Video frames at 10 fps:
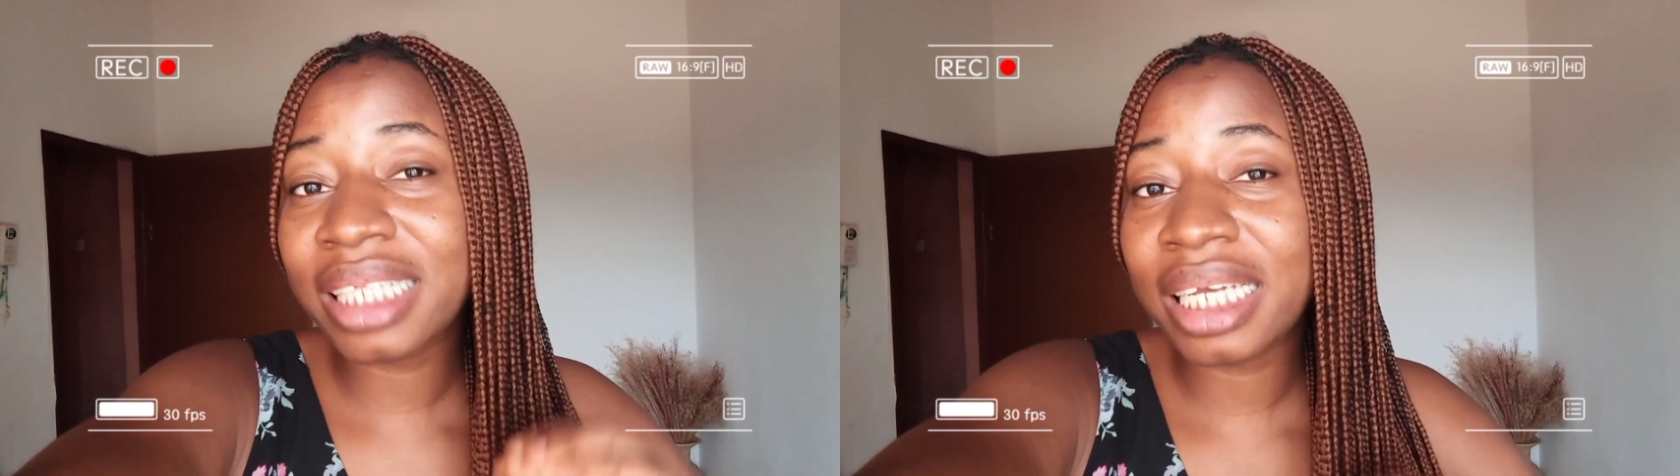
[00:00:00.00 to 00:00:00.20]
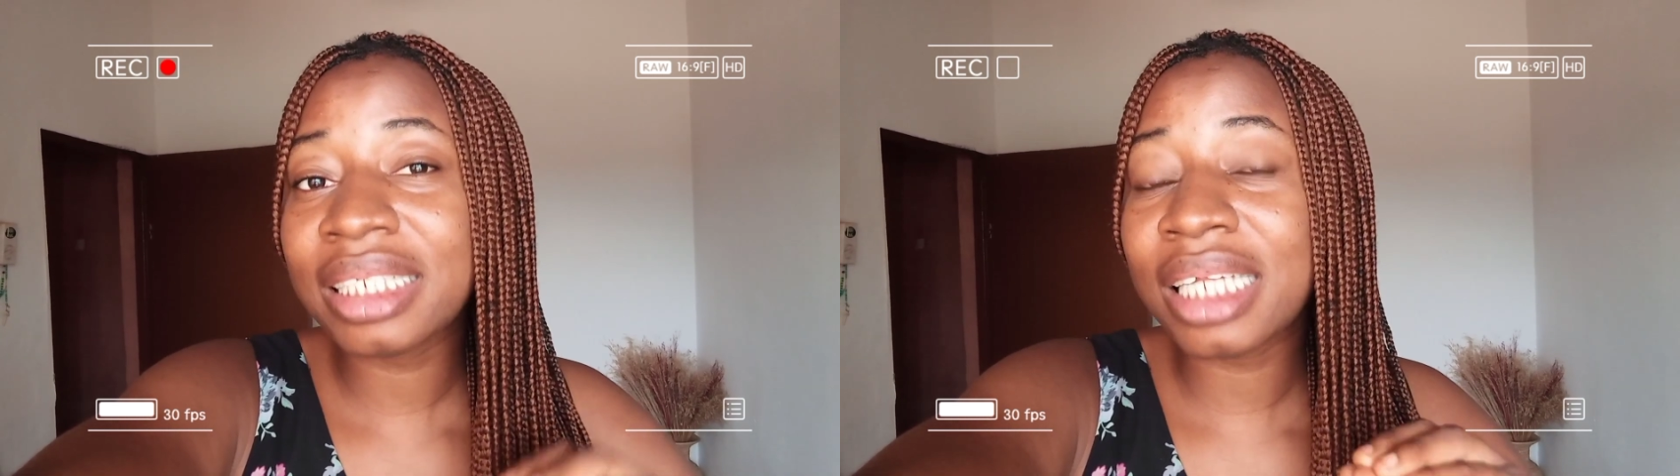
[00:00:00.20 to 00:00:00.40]

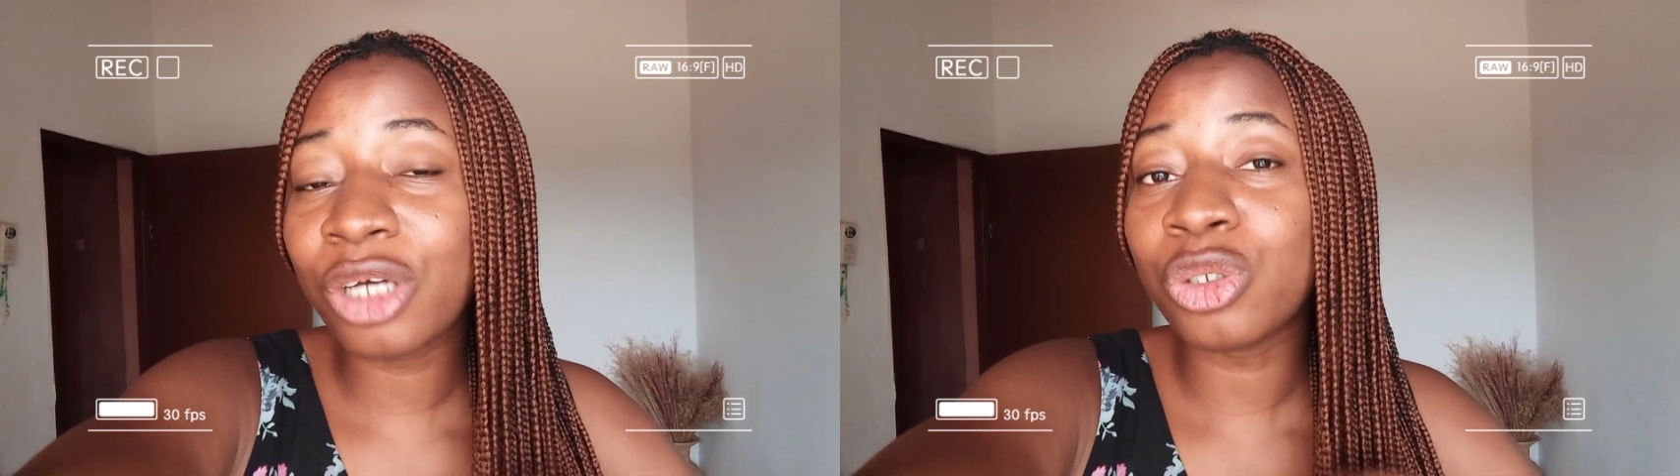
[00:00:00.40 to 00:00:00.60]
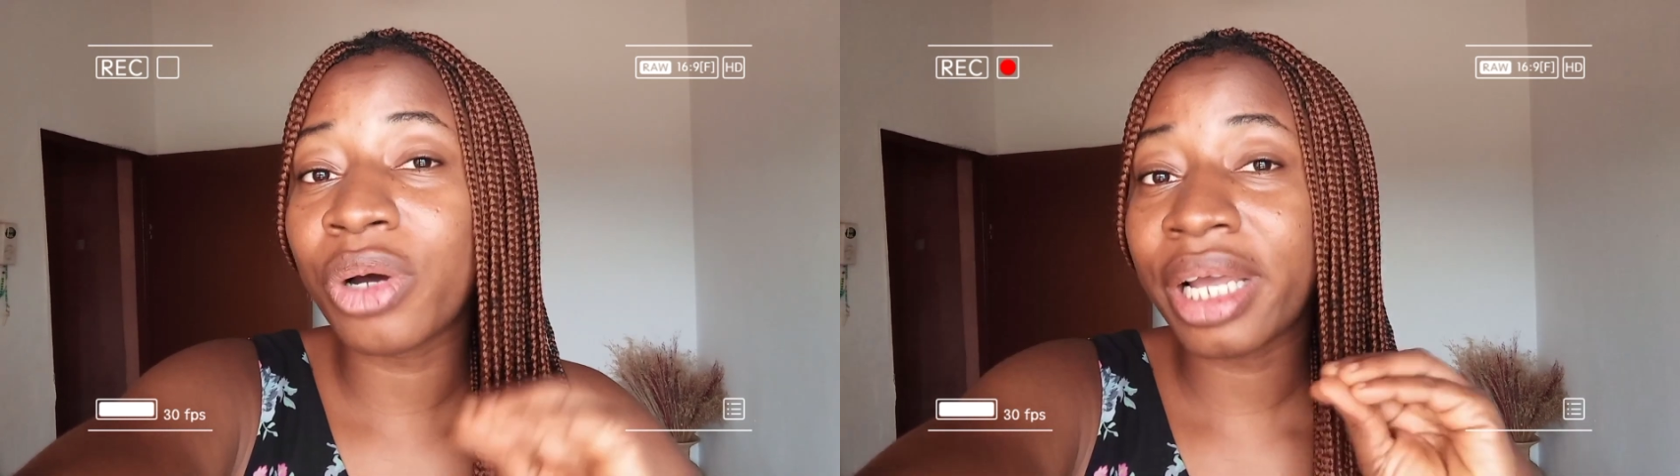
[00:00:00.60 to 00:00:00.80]
take
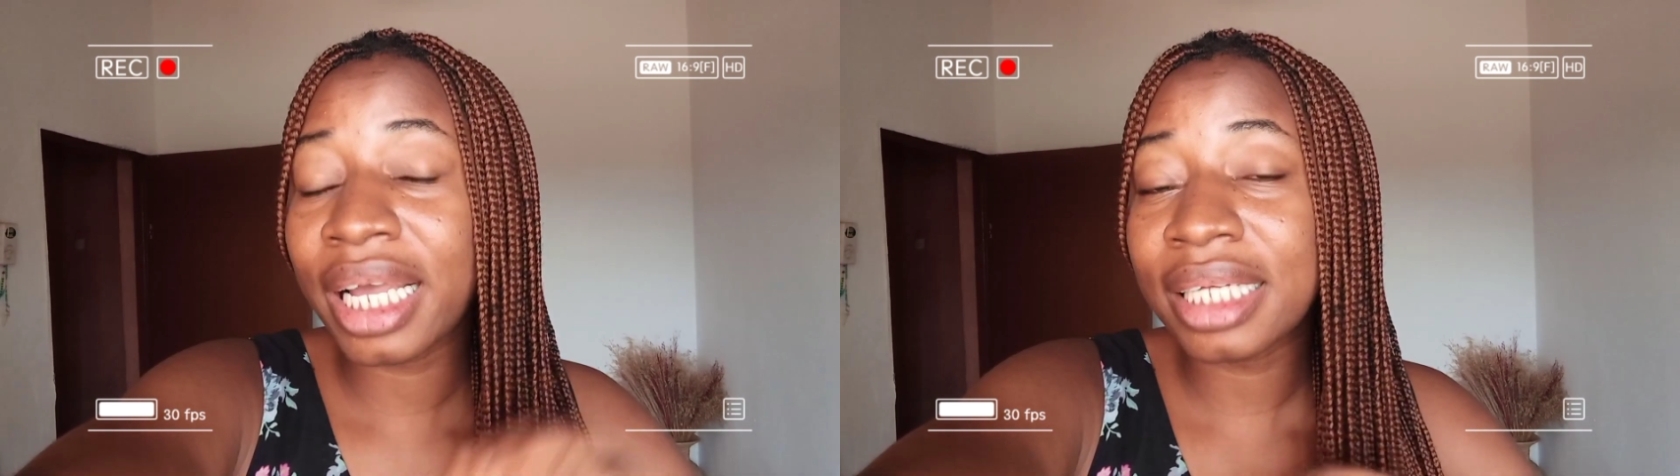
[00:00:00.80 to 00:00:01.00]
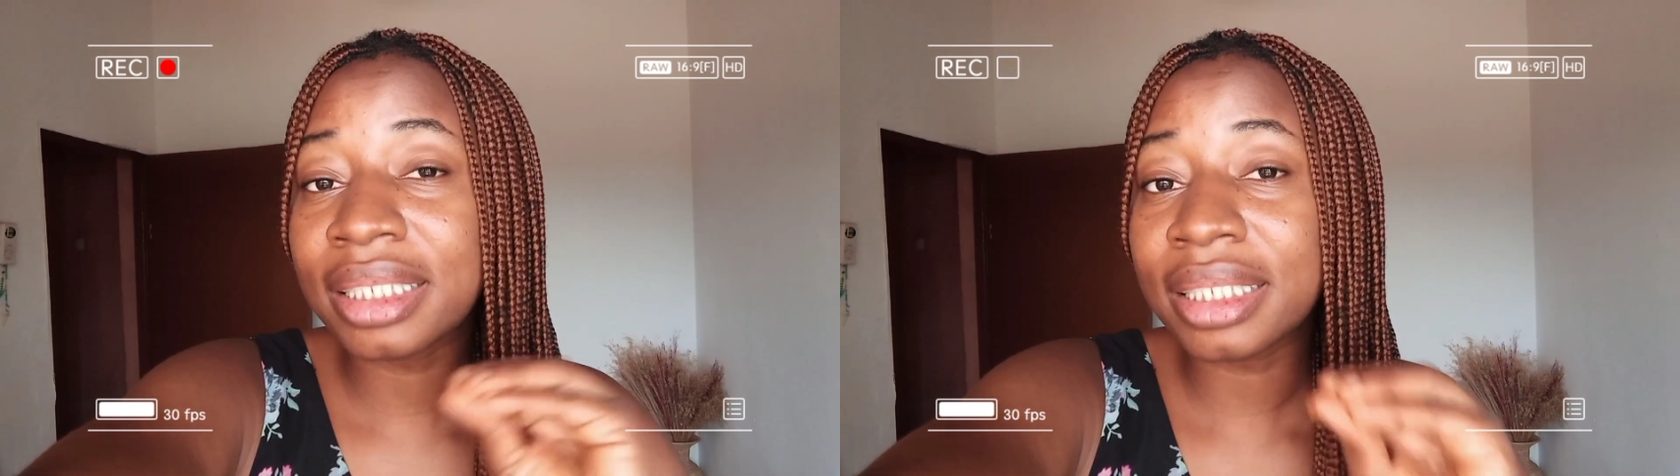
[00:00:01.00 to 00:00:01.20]
down your
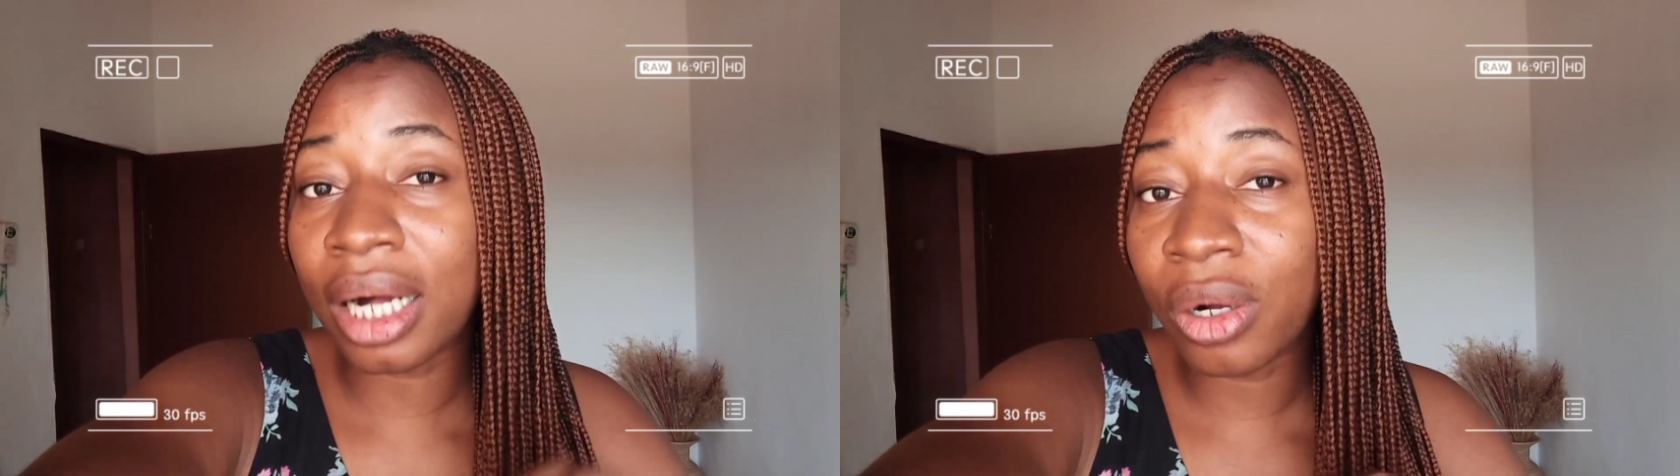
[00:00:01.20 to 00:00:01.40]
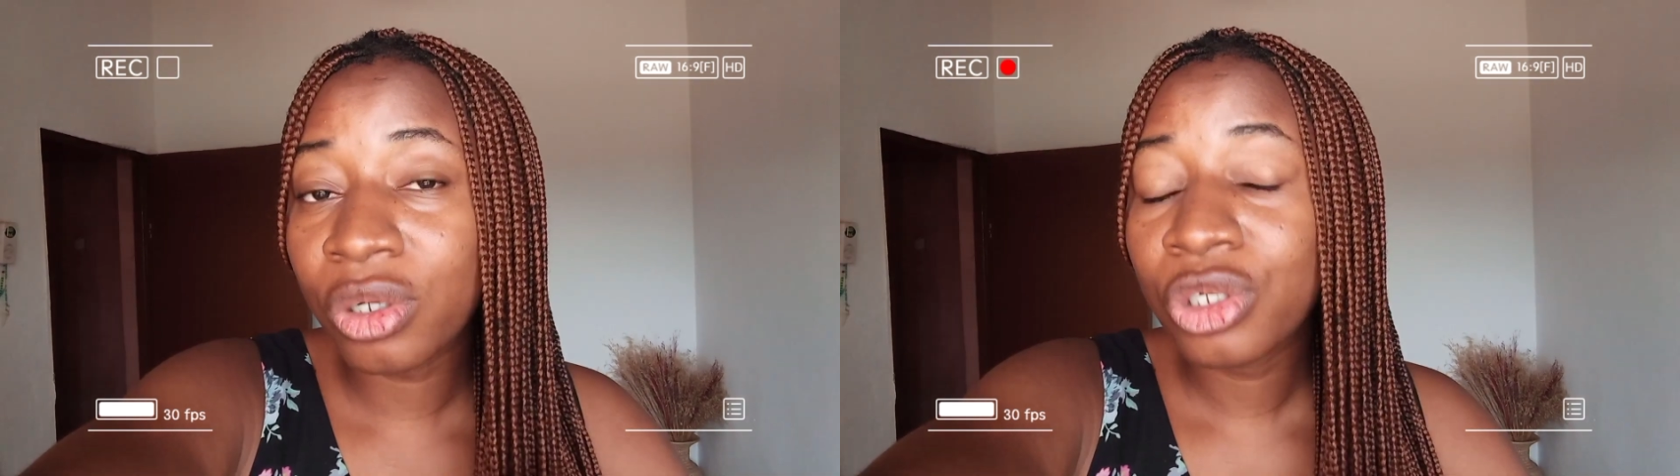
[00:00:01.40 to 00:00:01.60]

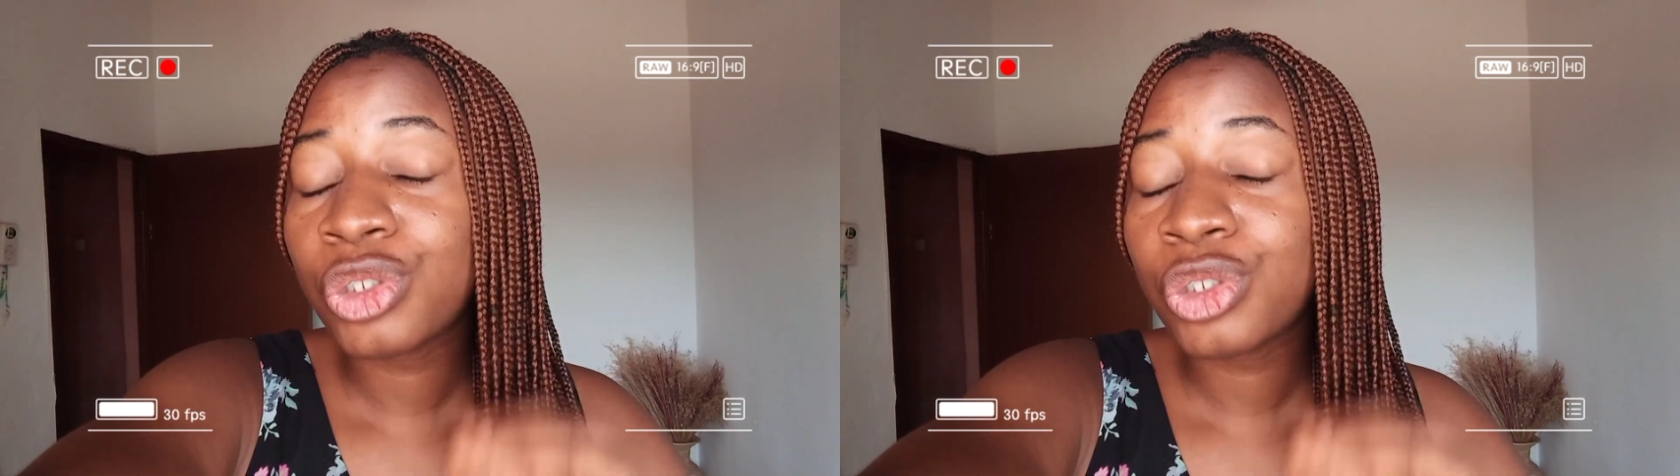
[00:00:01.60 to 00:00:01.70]
hairstyle